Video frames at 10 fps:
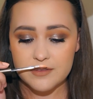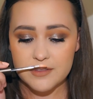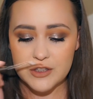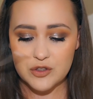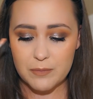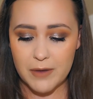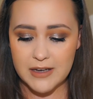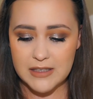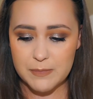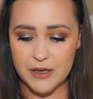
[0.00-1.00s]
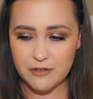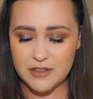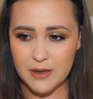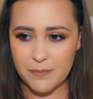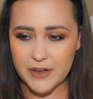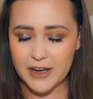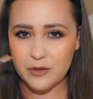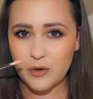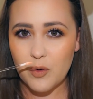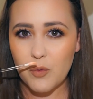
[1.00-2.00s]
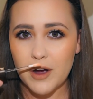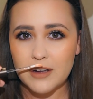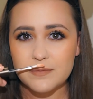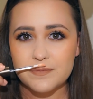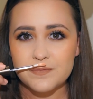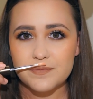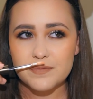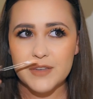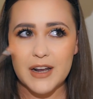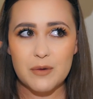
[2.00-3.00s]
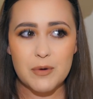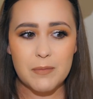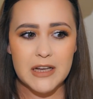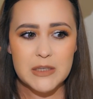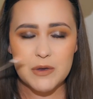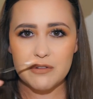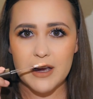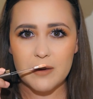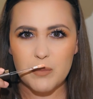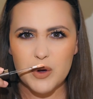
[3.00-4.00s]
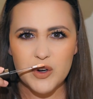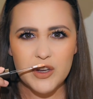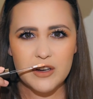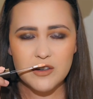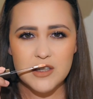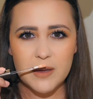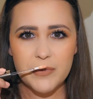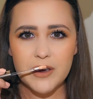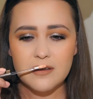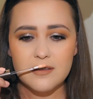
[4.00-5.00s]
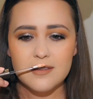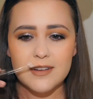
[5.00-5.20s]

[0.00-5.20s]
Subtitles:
This reminds me of something, I don't know what, but it reminds me of like Monoi or something.